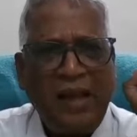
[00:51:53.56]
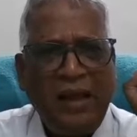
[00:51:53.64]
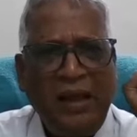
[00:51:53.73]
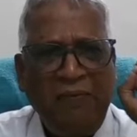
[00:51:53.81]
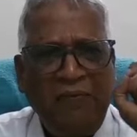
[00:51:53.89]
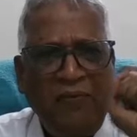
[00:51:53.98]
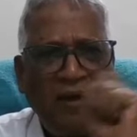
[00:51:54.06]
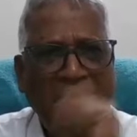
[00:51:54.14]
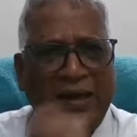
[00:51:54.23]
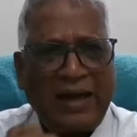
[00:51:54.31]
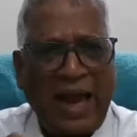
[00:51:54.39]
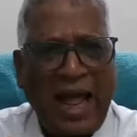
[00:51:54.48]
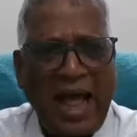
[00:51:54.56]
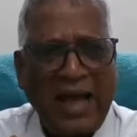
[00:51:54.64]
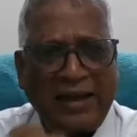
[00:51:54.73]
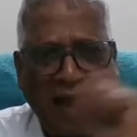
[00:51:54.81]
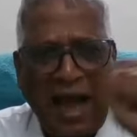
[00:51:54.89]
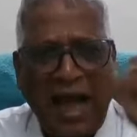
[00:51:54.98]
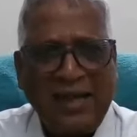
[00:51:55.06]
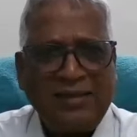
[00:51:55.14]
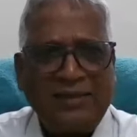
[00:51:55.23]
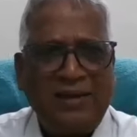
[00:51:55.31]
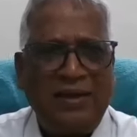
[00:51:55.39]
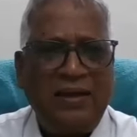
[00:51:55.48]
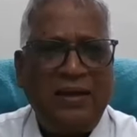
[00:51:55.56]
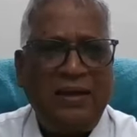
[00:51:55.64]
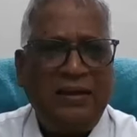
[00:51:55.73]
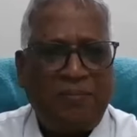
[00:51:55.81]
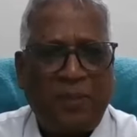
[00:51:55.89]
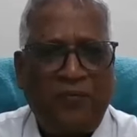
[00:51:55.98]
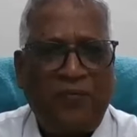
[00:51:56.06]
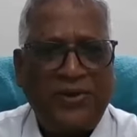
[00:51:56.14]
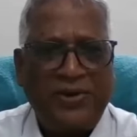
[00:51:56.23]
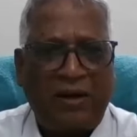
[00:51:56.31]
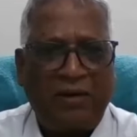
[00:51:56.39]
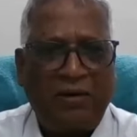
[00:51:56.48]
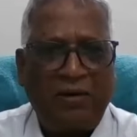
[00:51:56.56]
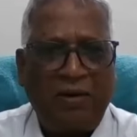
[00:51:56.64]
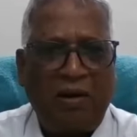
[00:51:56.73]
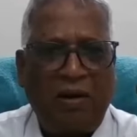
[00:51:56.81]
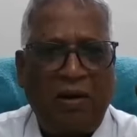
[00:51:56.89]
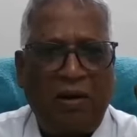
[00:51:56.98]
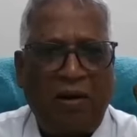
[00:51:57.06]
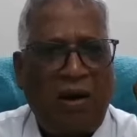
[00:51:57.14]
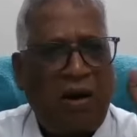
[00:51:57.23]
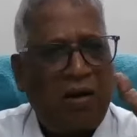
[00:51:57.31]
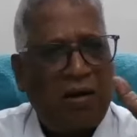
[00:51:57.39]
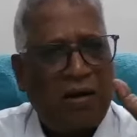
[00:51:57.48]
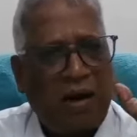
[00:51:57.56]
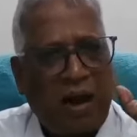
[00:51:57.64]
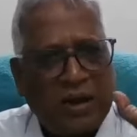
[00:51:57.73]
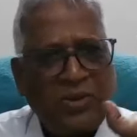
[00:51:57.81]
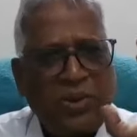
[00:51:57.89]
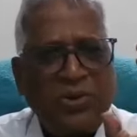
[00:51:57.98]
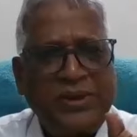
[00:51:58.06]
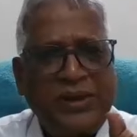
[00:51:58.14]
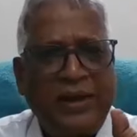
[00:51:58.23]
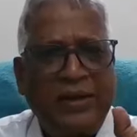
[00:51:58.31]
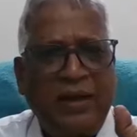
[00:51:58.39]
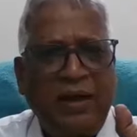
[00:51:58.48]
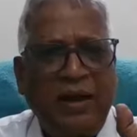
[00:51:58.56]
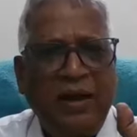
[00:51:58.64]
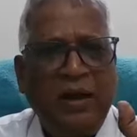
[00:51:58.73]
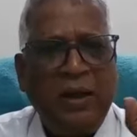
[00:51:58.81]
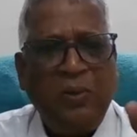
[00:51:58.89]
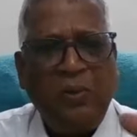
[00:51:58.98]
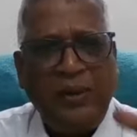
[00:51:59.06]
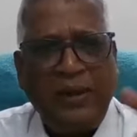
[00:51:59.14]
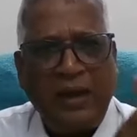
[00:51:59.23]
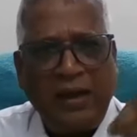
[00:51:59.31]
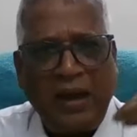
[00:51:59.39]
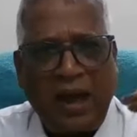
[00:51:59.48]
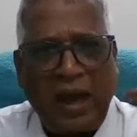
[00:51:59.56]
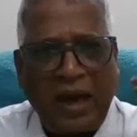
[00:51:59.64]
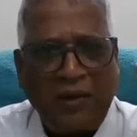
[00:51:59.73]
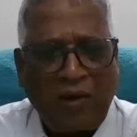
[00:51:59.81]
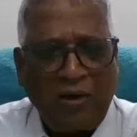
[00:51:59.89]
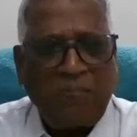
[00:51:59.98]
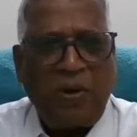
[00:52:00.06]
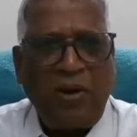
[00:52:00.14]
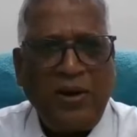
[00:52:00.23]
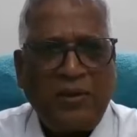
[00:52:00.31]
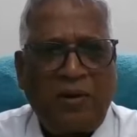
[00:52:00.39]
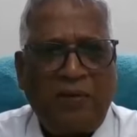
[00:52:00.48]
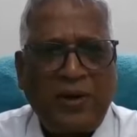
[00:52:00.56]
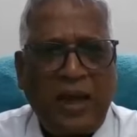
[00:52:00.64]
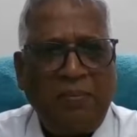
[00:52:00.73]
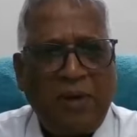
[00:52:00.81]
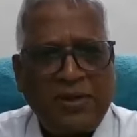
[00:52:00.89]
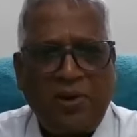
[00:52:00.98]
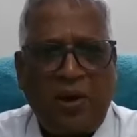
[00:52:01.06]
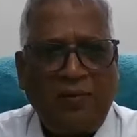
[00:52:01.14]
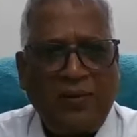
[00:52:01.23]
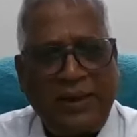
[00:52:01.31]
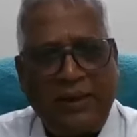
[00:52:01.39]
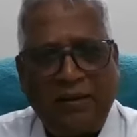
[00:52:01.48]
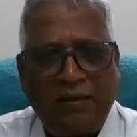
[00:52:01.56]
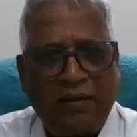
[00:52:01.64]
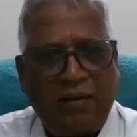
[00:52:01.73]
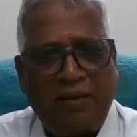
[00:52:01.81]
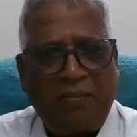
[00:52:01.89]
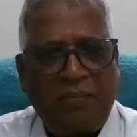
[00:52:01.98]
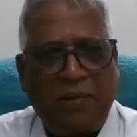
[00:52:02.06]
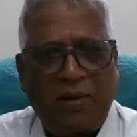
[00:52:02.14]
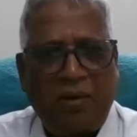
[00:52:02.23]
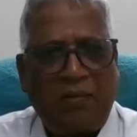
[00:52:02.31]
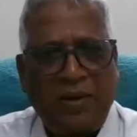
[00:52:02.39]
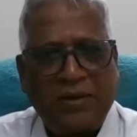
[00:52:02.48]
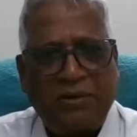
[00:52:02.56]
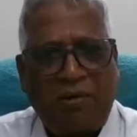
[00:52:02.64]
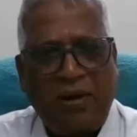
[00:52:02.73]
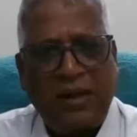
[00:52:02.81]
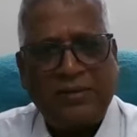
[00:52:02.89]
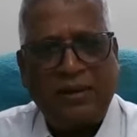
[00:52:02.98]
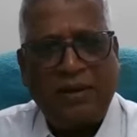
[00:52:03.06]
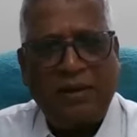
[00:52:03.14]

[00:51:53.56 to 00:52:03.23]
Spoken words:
if caste and the profession are associated, we can at one point of time resolve the what's called as